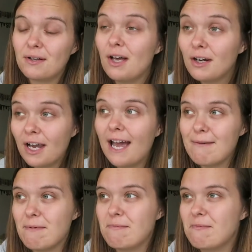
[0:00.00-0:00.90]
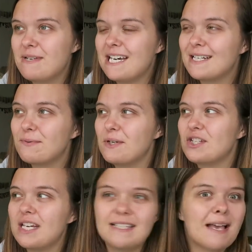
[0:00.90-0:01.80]
longer at my mum and dad's,
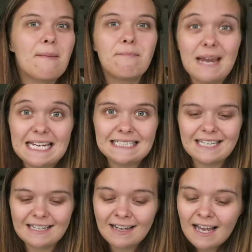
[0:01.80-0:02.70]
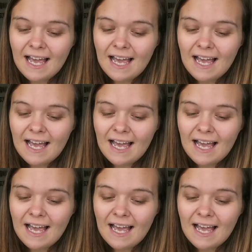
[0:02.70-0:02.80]
which is amazing.